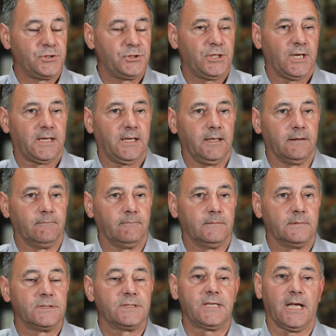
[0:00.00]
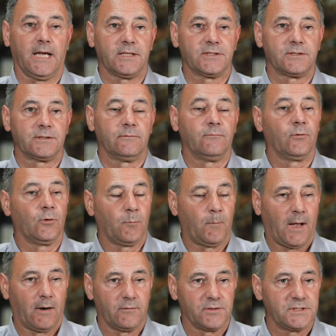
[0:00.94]
to check it? Test for a
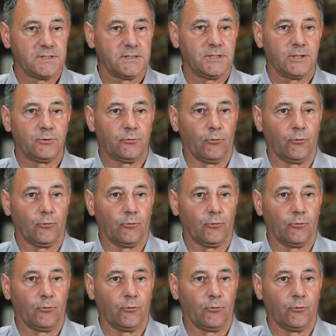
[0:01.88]
parasitic